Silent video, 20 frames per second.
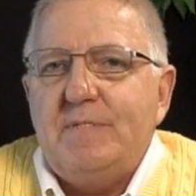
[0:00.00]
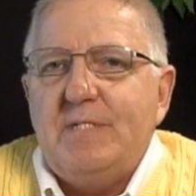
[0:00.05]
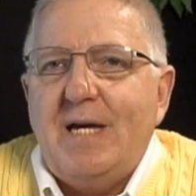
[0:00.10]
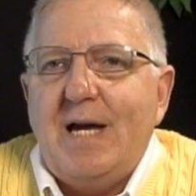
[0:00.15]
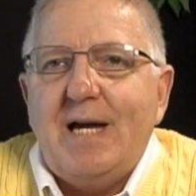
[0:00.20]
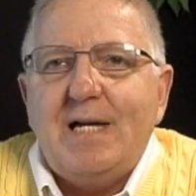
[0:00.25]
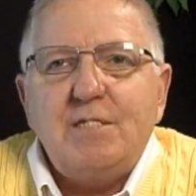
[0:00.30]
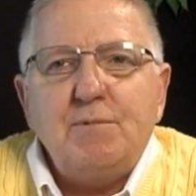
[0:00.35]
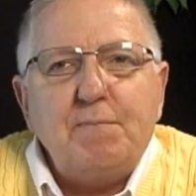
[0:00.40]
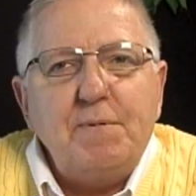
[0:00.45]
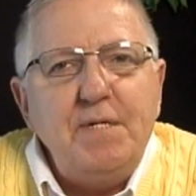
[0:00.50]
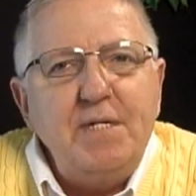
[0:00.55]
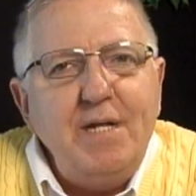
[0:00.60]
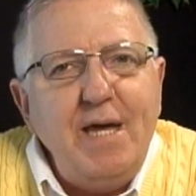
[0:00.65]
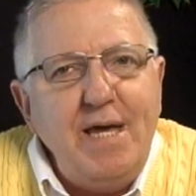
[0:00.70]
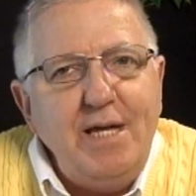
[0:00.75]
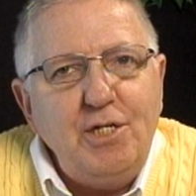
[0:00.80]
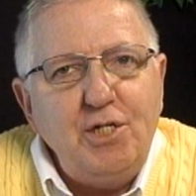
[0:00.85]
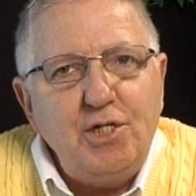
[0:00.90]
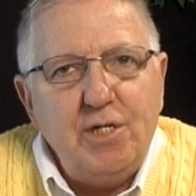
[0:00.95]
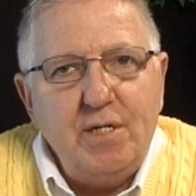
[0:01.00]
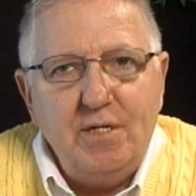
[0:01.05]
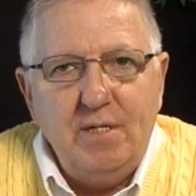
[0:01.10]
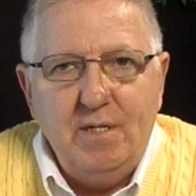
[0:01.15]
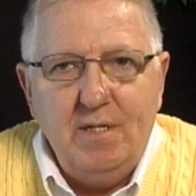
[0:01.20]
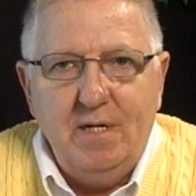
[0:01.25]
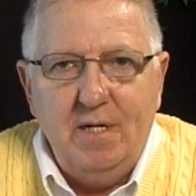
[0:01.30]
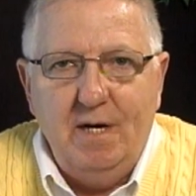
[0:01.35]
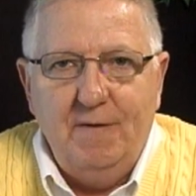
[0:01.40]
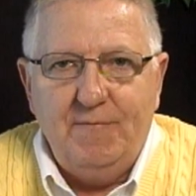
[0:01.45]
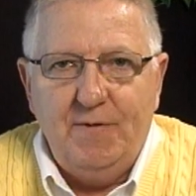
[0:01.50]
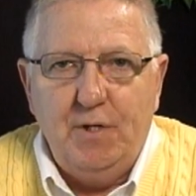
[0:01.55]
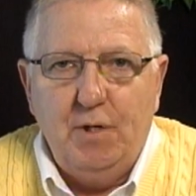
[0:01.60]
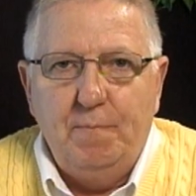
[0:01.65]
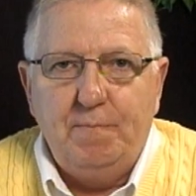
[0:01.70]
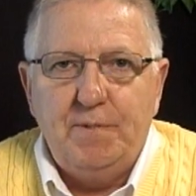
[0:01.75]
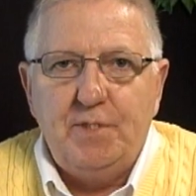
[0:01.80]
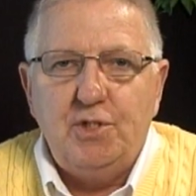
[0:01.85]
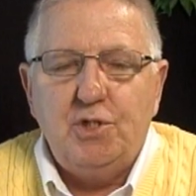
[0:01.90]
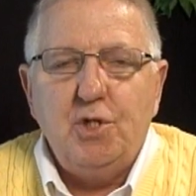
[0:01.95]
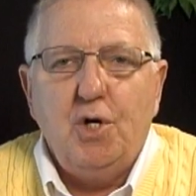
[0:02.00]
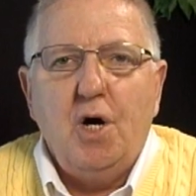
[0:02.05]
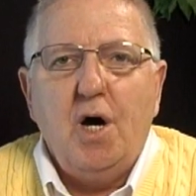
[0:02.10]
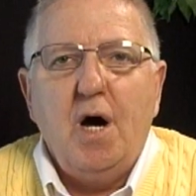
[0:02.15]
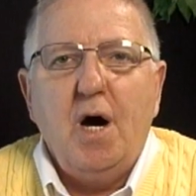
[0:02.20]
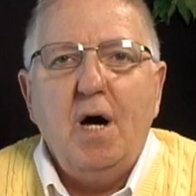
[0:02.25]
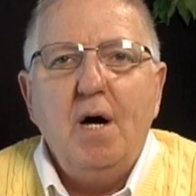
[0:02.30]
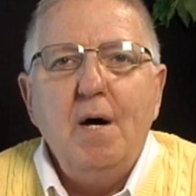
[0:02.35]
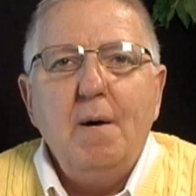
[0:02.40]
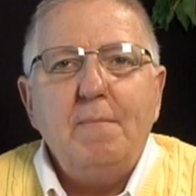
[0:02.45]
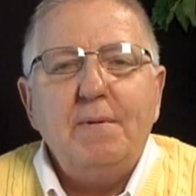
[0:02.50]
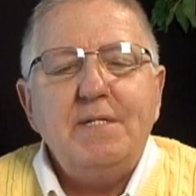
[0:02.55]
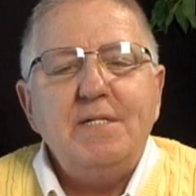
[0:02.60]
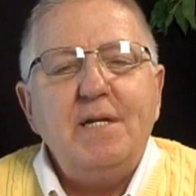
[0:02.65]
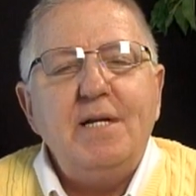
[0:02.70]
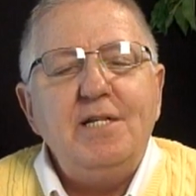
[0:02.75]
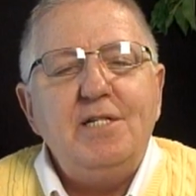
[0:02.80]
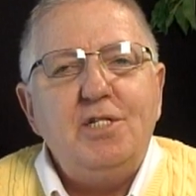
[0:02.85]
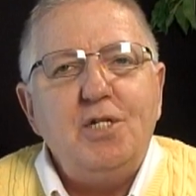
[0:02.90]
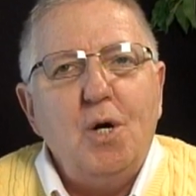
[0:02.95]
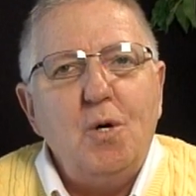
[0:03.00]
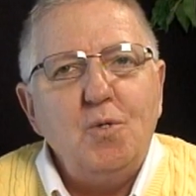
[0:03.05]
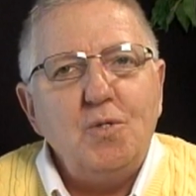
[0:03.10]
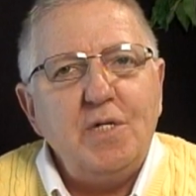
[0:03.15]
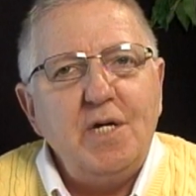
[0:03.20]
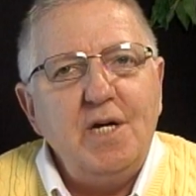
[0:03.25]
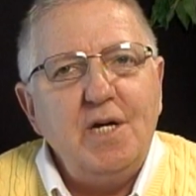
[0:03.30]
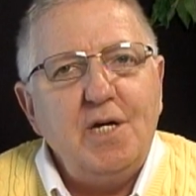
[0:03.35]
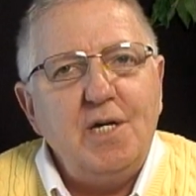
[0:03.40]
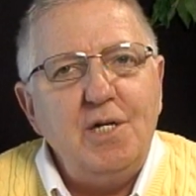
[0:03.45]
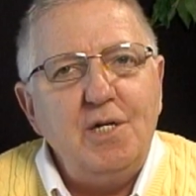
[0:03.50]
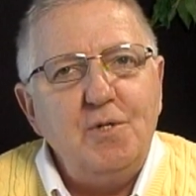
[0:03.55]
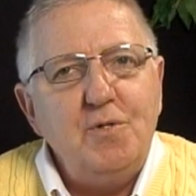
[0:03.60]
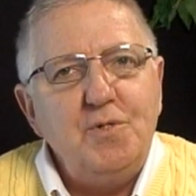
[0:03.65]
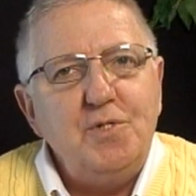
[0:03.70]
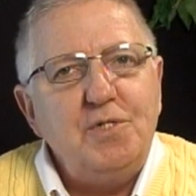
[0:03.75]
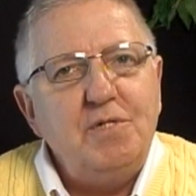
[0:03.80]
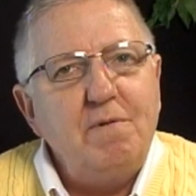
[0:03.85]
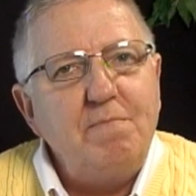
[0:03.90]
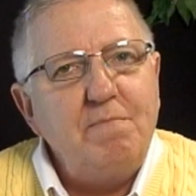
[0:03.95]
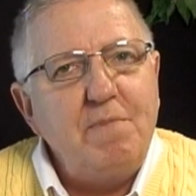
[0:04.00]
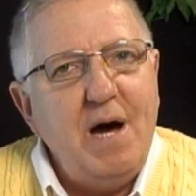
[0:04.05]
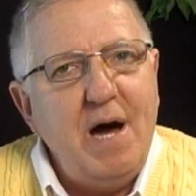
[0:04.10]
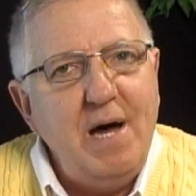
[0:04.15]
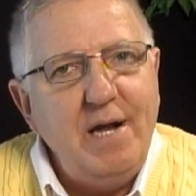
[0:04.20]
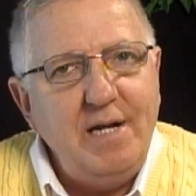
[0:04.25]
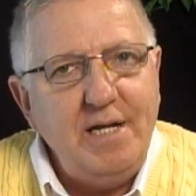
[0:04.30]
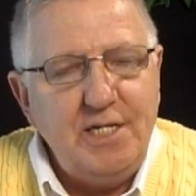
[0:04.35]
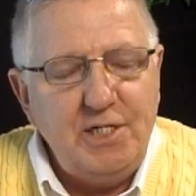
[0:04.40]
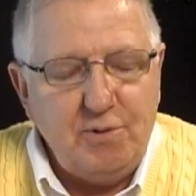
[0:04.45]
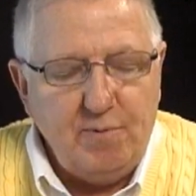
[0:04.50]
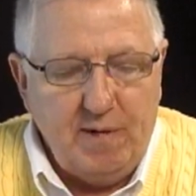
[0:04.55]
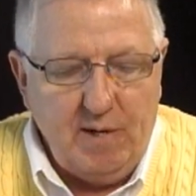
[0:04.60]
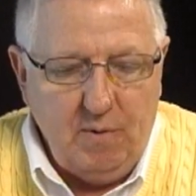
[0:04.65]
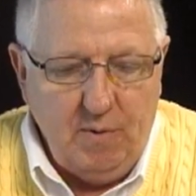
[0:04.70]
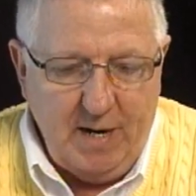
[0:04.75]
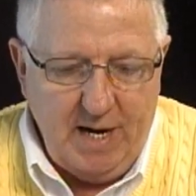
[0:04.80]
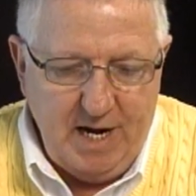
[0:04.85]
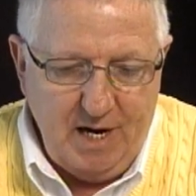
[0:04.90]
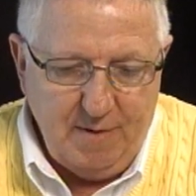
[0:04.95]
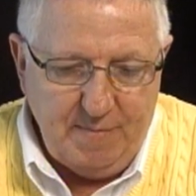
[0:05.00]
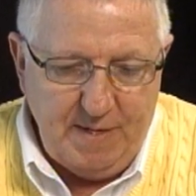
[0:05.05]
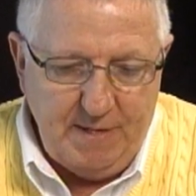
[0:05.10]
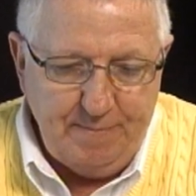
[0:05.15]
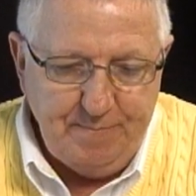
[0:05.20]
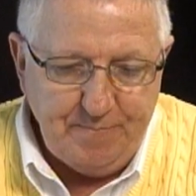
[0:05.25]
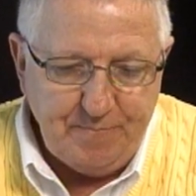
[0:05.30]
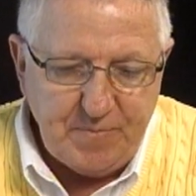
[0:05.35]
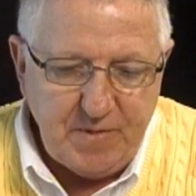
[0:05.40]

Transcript: explanation of an open jaw, but they don't include the mileage requirement.